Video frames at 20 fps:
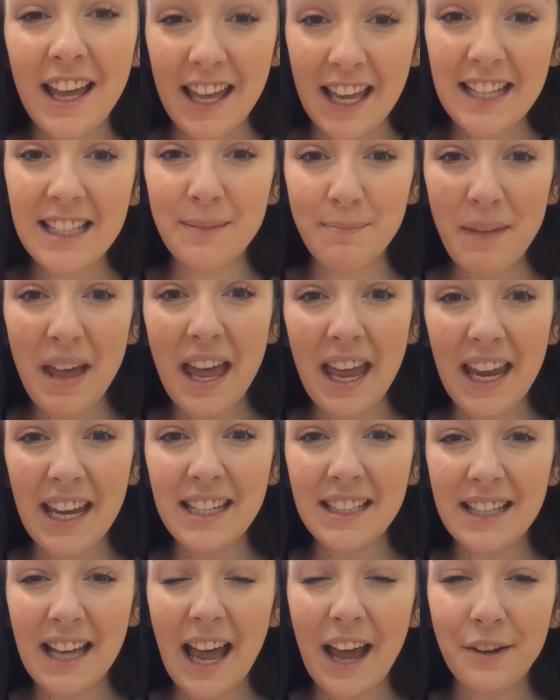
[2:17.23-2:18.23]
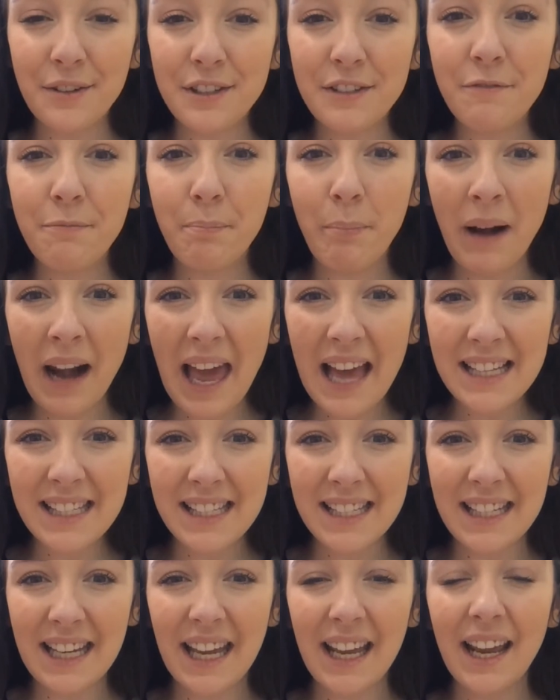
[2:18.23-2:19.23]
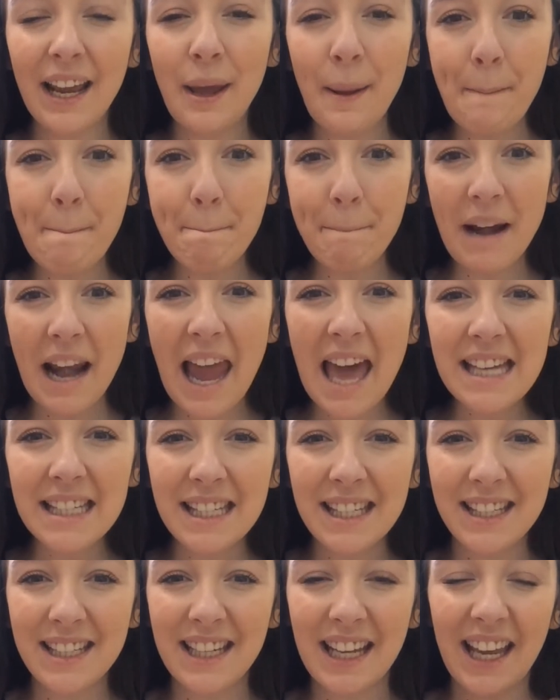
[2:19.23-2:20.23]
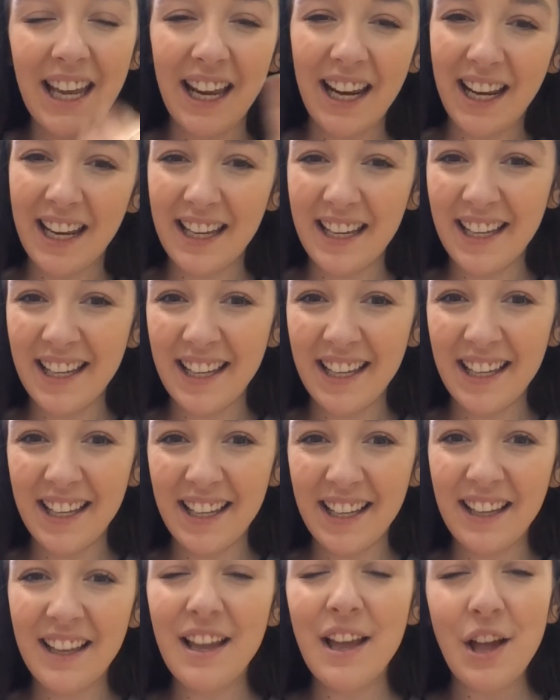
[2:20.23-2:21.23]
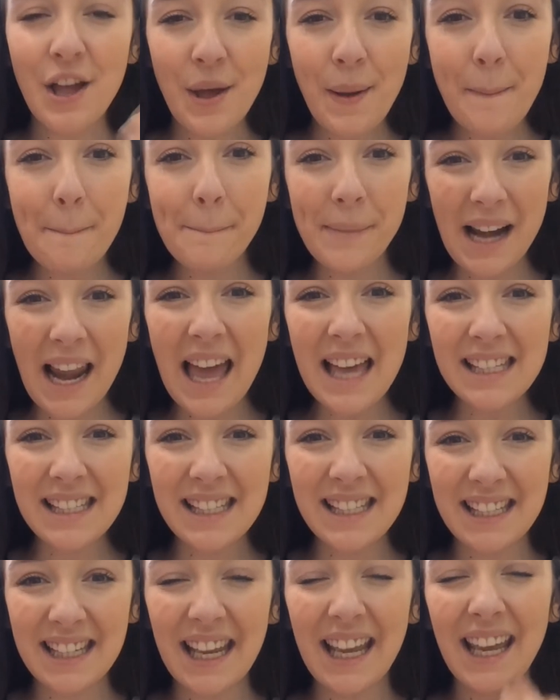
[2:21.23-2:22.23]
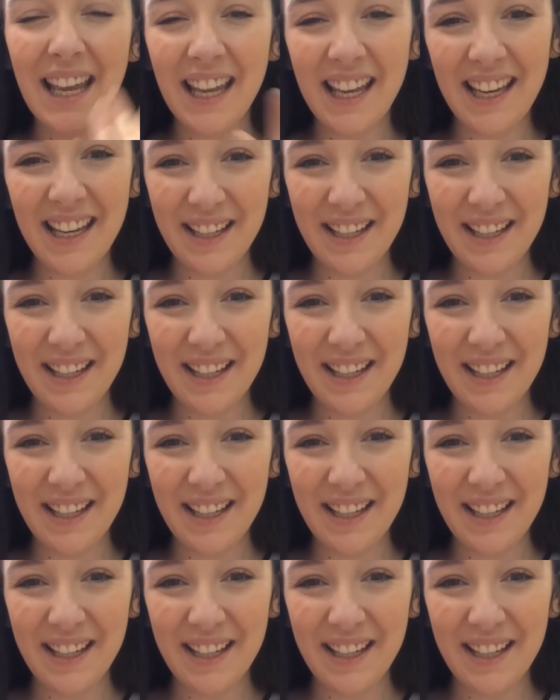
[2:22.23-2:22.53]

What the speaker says: It's made out of plastic. Plastic. Plastic.